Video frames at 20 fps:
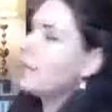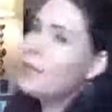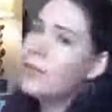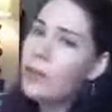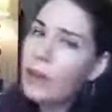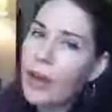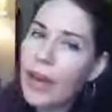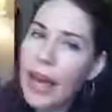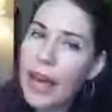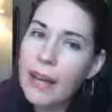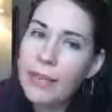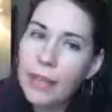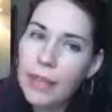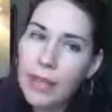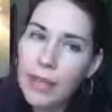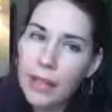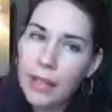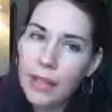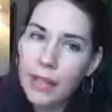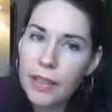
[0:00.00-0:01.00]
these are
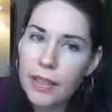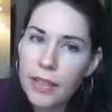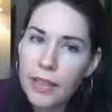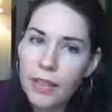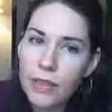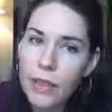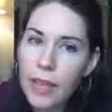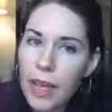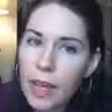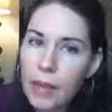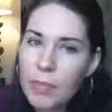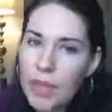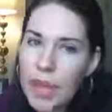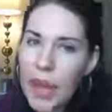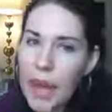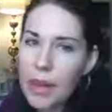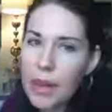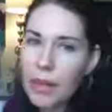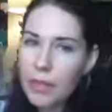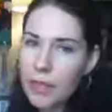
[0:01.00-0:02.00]
heavy. You can't be
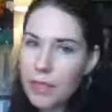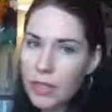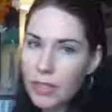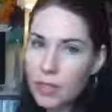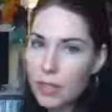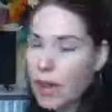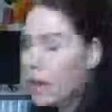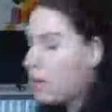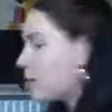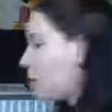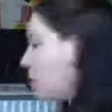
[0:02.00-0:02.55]
carrying this around